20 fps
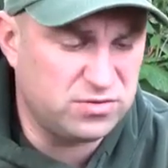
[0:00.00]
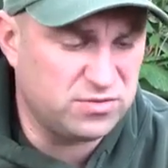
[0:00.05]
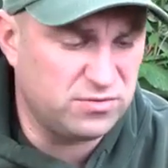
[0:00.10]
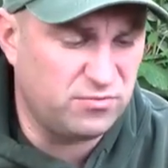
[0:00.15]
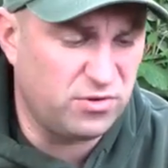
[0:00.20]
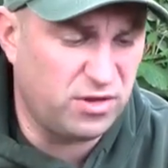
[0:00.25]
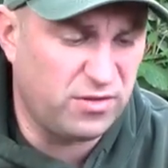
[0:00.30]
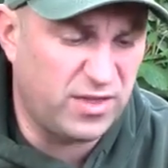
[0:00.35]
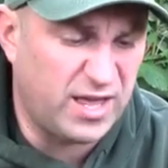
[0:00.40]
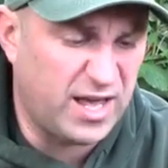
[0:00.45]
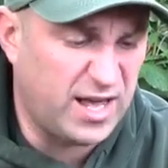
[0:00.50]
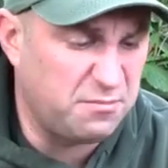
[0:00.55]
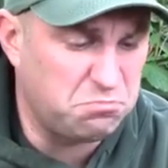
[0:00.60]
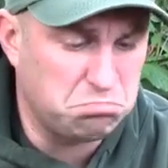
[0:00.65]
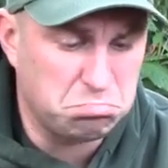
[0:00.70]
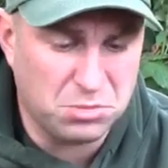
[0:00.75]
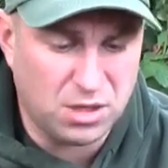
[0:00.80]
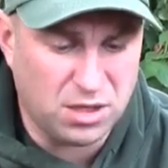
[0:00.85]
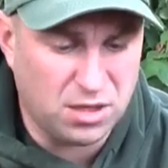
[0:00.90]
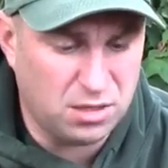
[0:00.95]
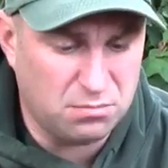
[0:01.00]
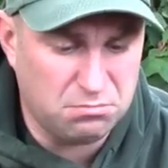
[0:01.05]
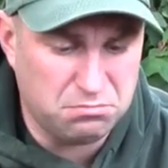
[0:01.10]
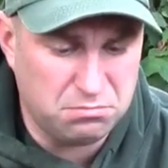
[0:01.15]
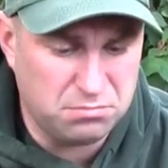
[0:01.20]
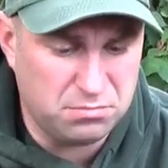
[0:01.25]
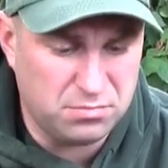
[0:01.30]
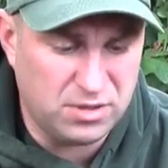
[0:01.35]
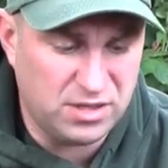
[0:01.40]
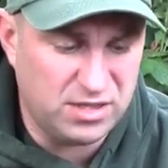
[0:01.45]
something like that.
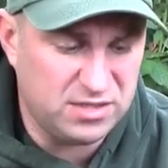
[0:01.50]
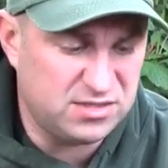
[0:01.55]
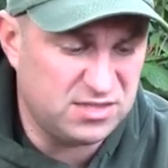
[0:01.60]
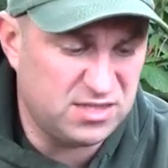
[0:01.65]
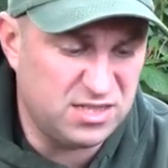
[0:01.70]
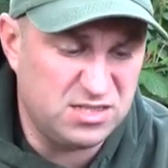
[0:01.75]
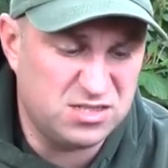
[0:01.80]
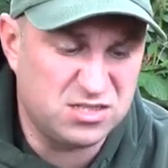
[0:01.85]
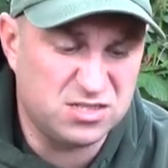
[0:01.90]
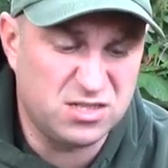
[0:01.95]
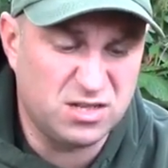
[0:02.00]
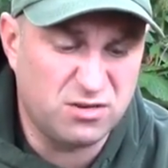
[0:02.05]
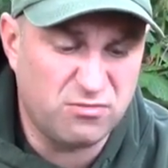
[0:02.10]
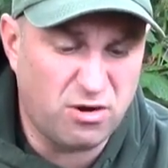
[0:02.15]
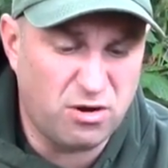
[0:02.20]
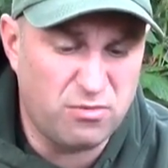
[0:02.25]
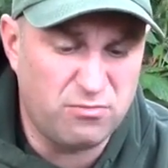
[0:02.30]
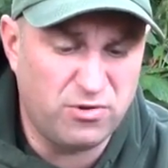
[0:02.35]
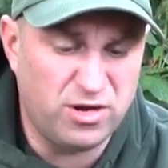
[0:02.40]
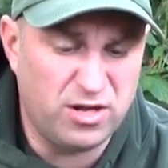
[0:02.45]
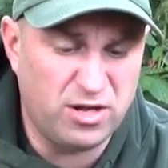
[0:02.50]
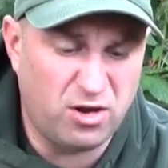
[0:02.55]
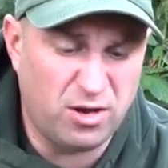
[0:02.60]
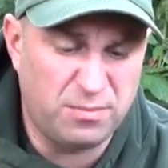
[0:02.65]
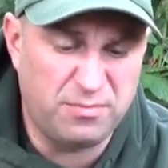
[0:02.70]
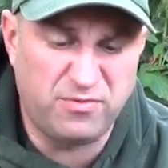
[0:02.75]
It's each their own, really. I